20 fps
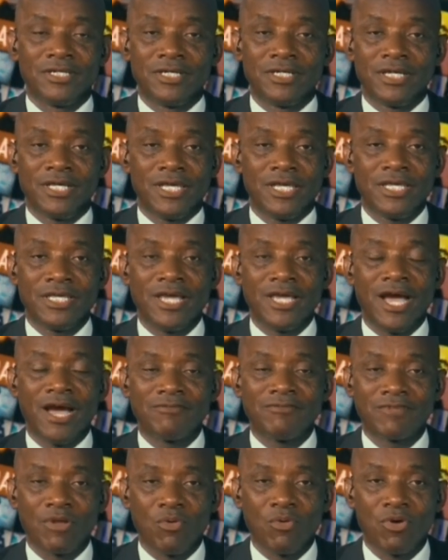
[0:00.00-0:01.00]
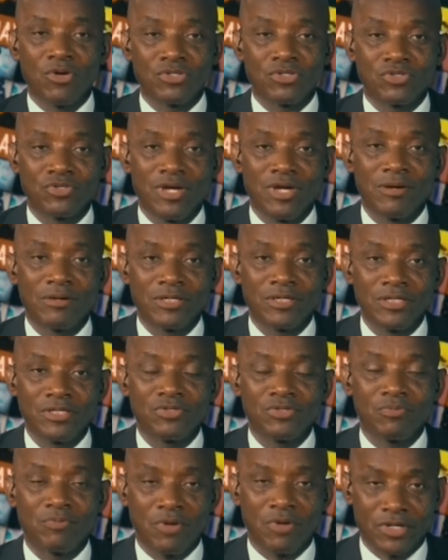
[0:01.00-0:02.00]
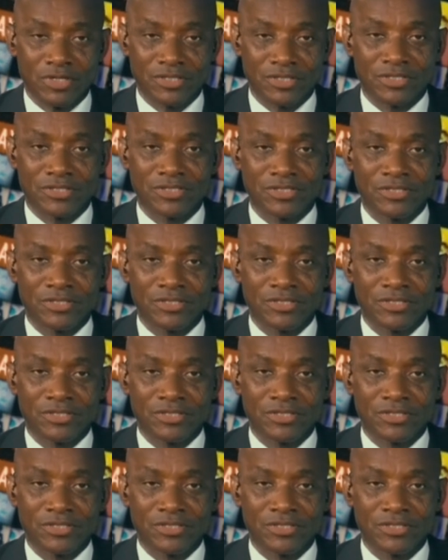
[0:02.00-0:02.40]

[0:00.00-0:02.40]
A year afterwards, you are into politics.